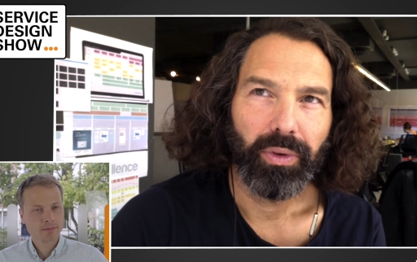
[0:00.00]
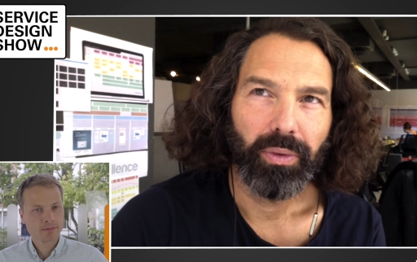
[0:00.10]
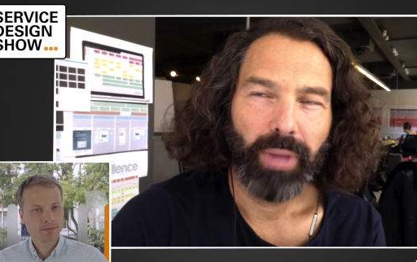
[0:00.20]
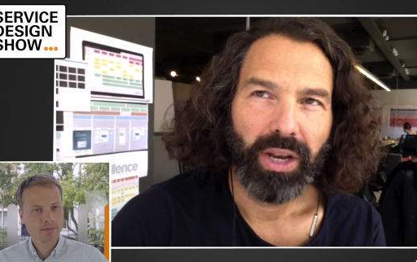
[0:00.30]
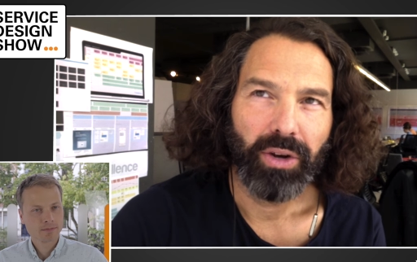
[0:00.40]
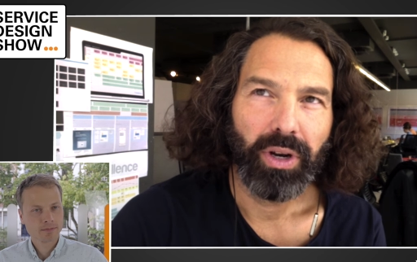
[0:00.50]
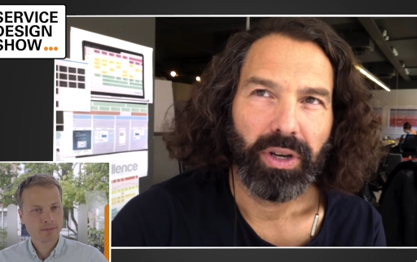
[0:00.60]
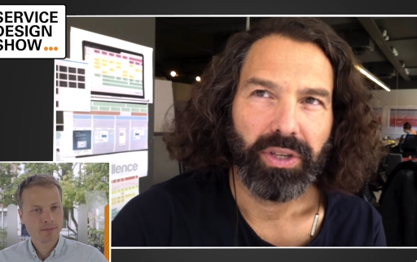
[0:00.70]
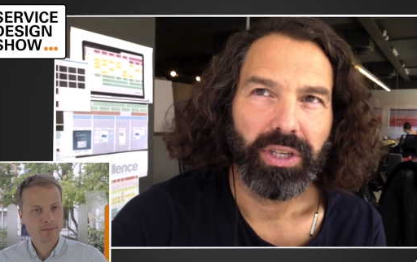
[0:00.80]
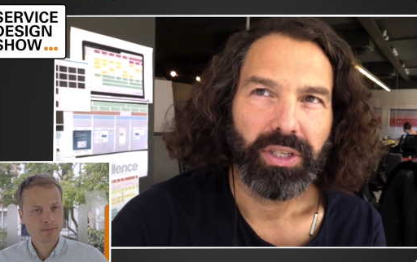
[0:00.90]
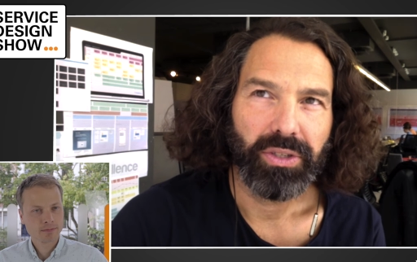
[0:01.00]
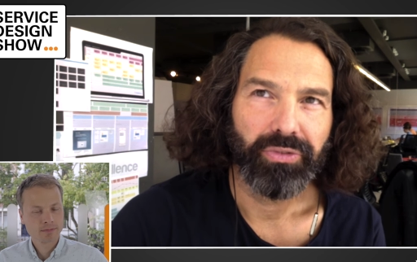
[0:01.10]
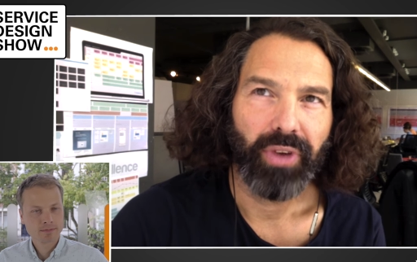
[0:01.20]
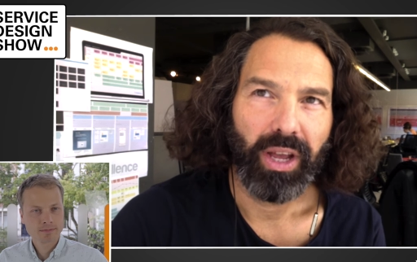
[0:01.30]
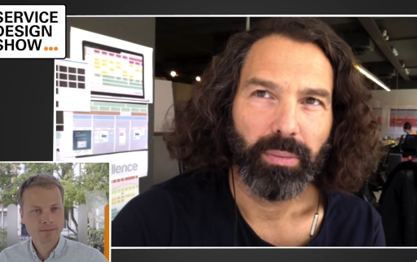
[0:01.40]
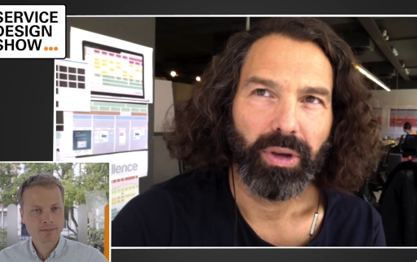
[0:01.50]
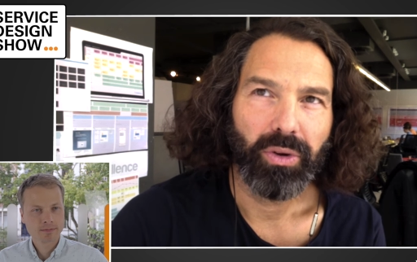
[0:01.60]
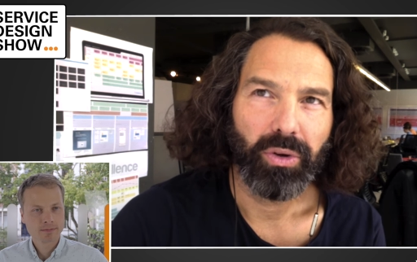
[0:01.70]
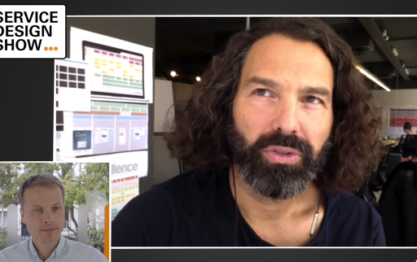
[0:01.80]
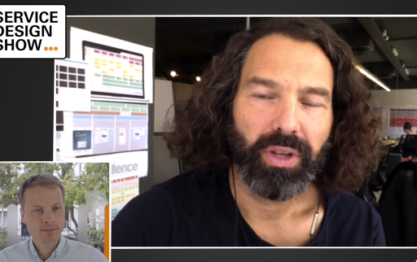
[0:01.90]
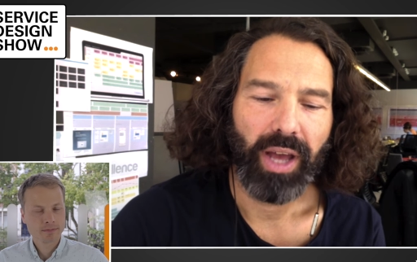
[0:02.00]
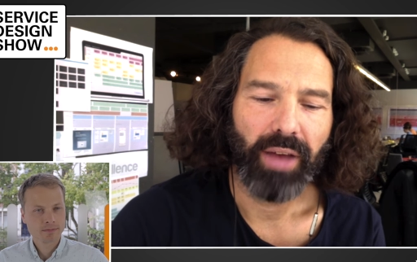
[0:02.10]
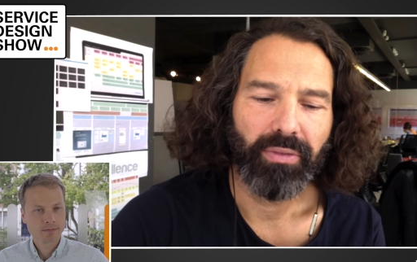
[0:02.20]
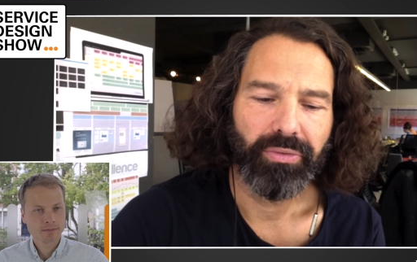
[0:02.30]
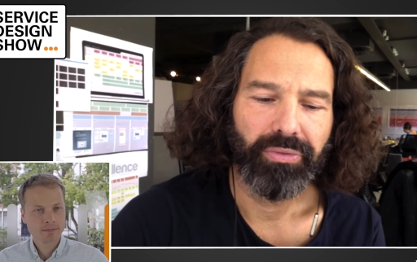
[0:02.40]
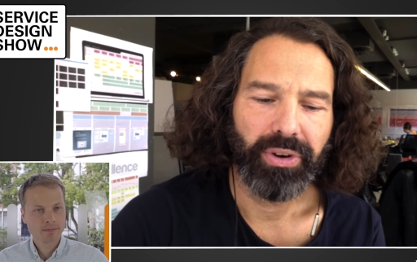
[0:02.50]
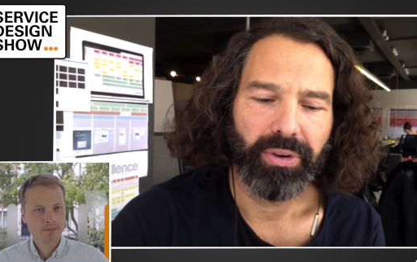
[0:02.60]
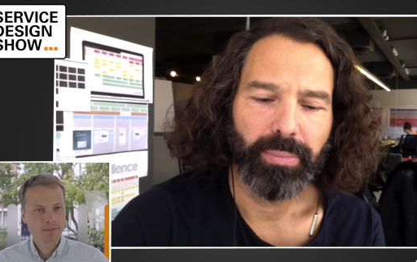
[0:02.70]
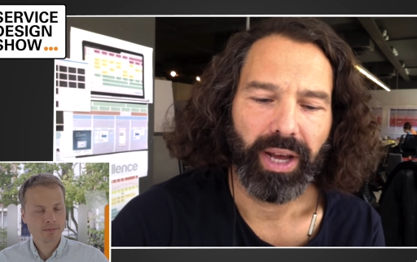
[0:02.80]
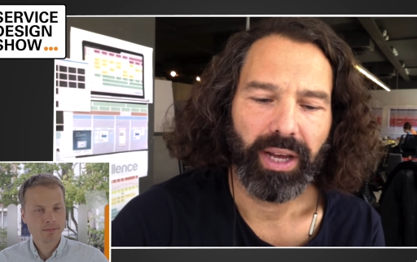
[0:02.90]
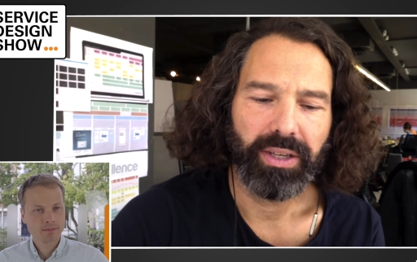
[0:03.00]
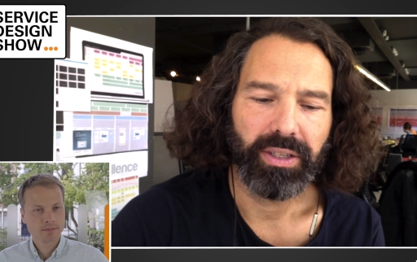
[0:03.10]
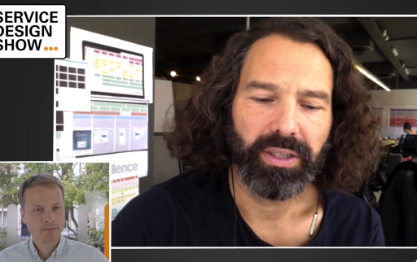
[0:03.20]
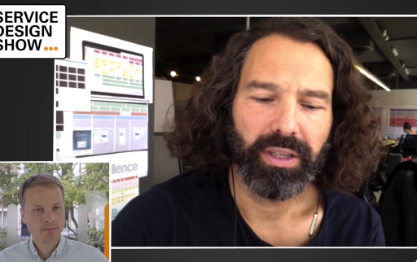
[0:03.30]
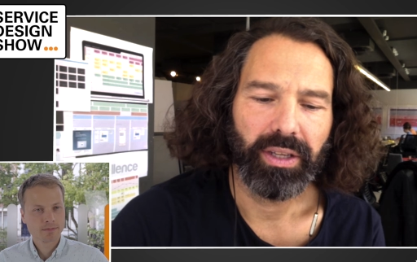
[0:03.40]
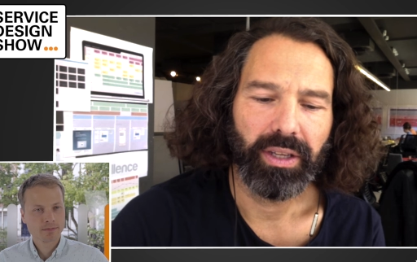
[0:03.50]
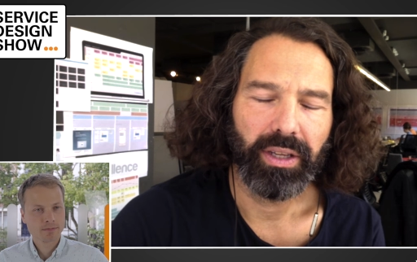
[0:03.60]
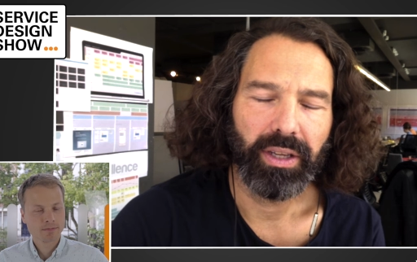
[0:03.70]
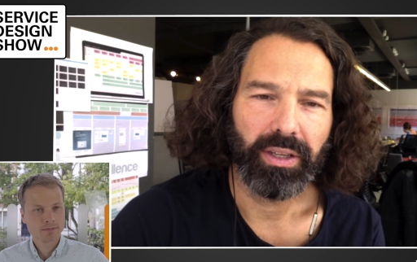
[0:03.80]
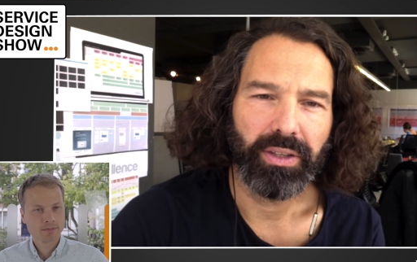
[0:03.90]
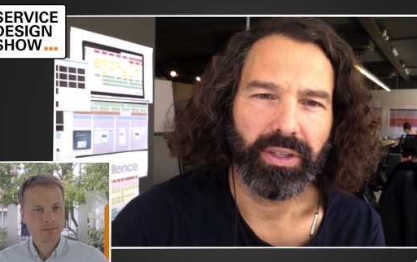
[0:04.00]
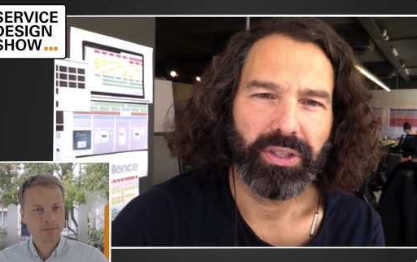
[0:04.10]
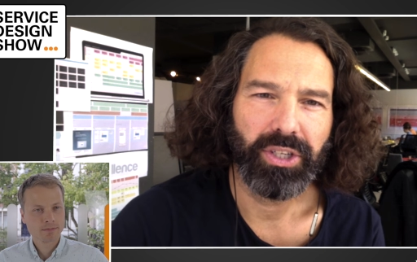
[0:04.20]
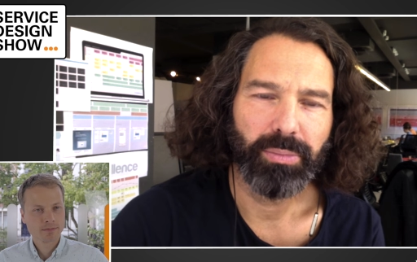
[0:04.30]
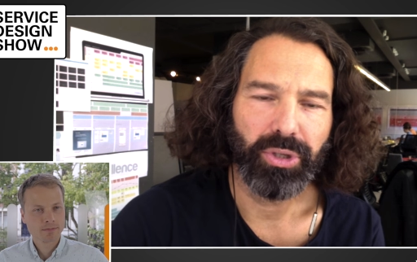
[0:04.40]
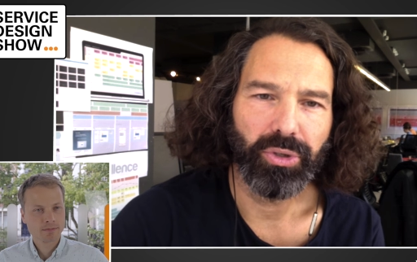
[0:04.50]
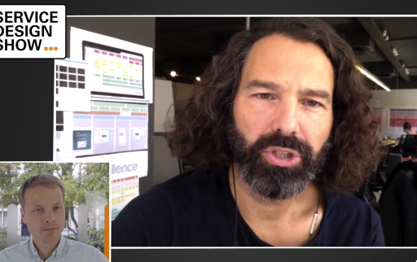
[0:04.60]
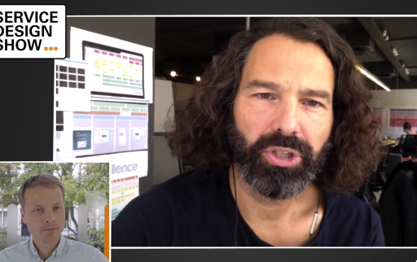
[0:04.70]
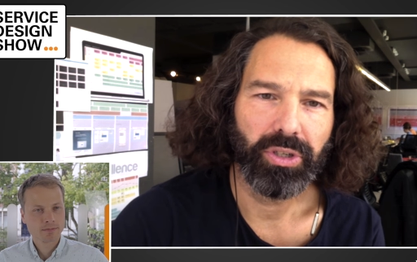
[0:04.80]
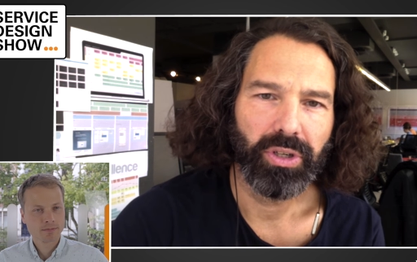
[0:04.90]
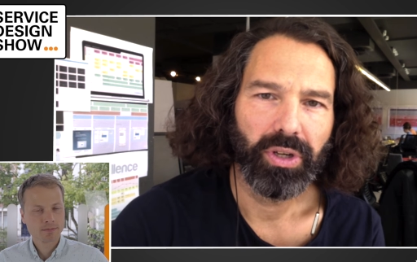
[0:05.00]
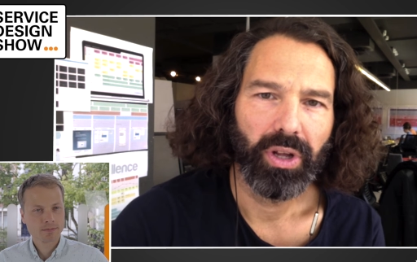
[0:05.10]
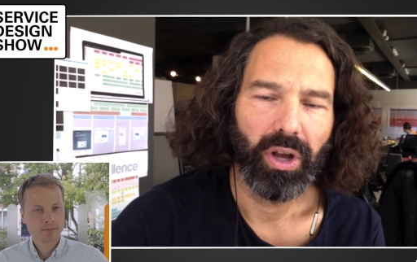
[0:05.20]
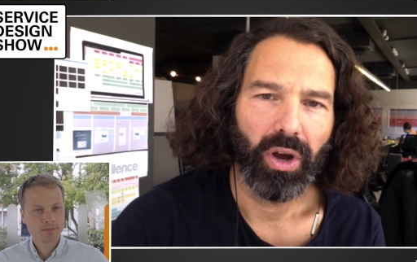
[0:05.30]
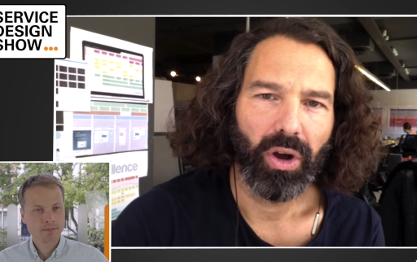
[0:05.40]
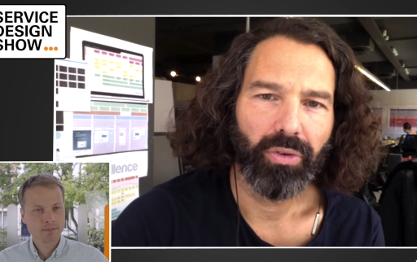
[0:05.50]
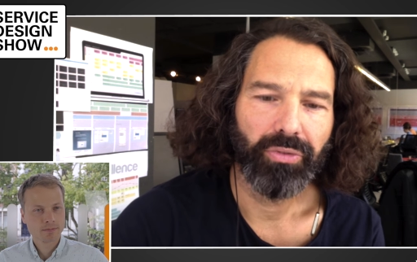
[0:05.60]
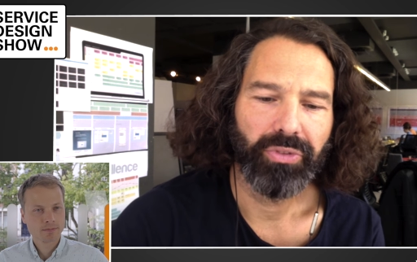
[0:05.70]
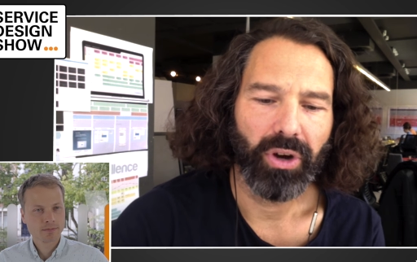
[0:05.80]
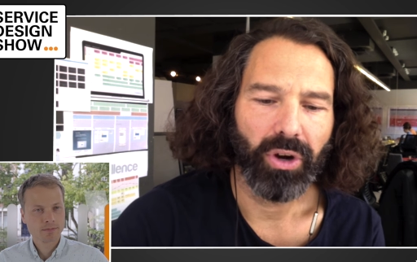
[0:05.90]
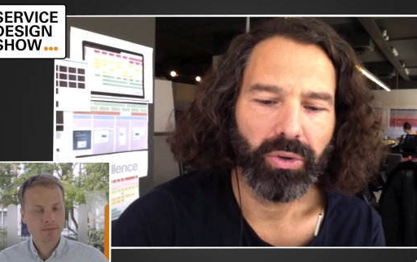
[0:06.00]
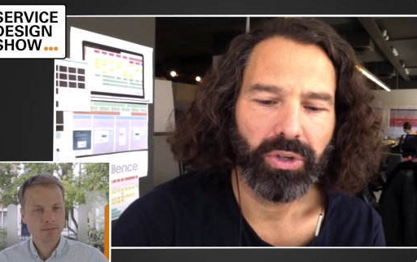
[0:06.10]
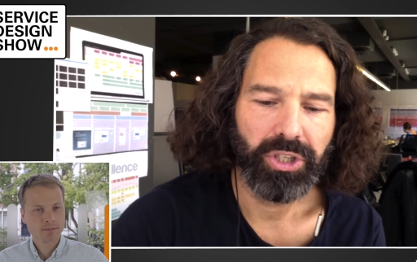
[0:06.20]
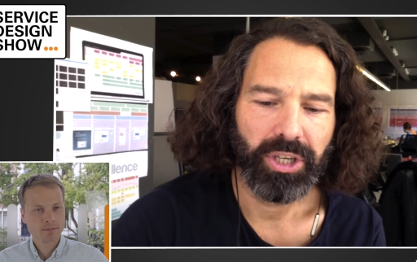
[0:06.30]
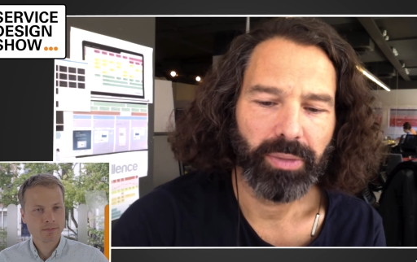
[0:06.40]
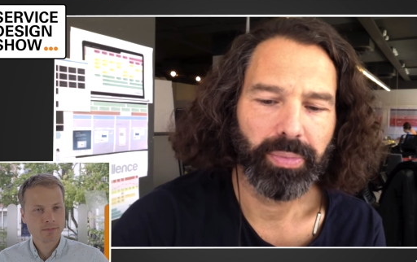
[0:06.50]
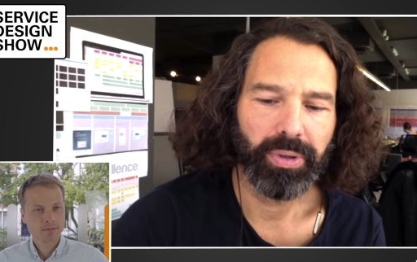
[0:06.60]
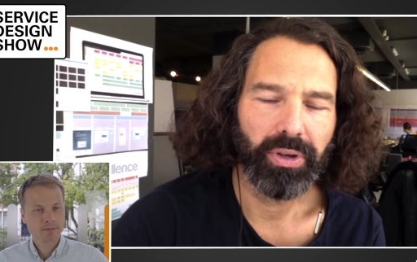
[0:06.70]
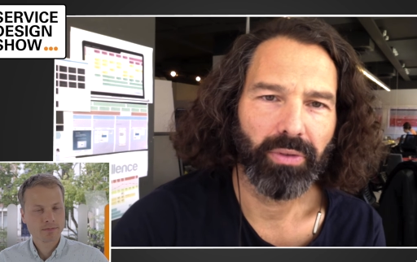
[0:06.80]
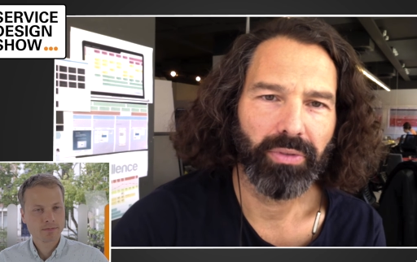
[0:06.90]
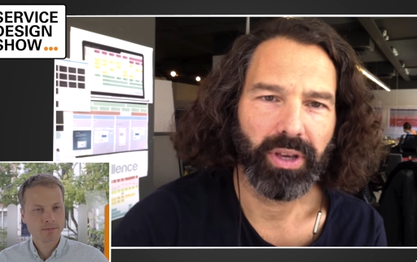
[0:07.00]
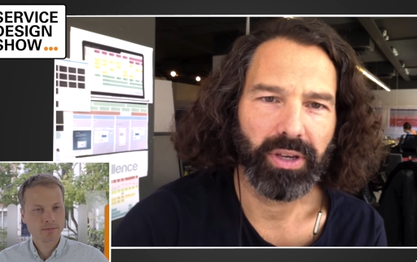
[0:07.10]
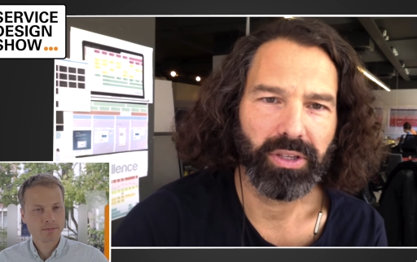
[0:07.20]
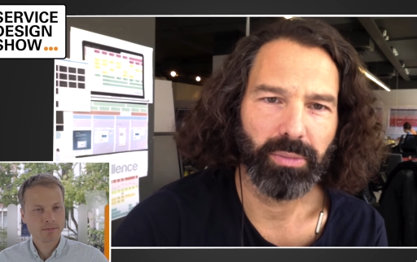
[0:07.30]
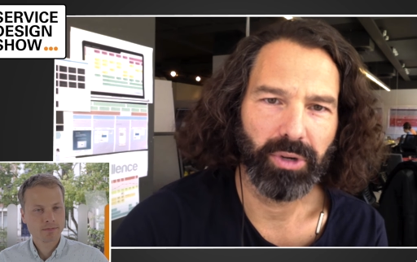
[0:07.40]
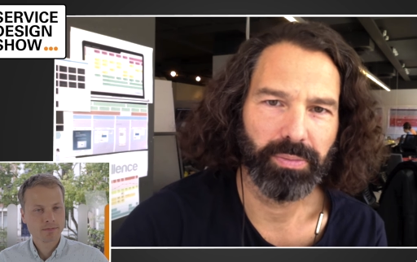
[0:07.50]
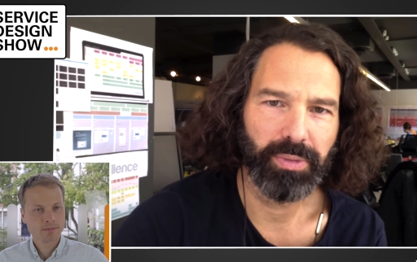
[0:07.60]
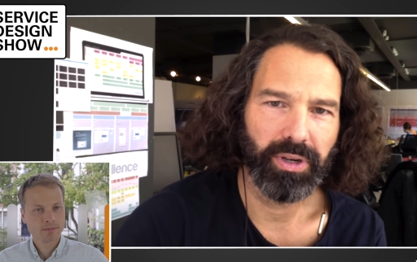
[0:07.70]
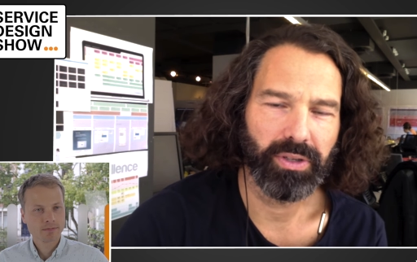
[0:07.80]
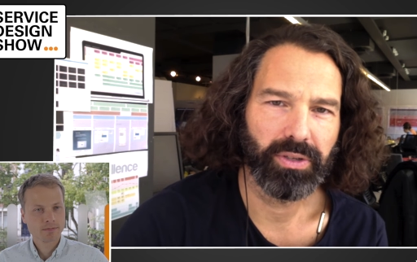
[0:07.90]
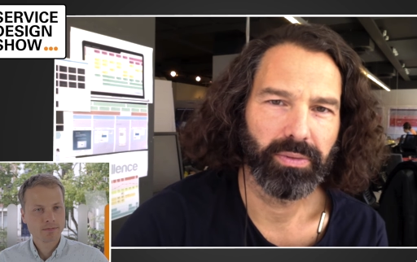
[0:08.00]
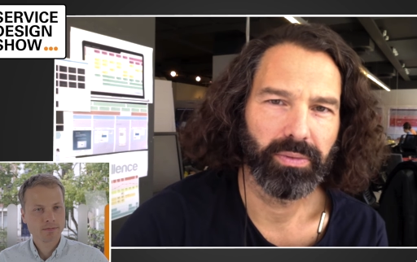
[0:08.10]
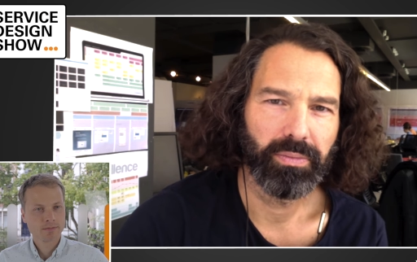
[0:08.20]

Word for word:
Speaker 1: many organizations fail because they have a very bad uh, distribution of the ownership of the customer experience.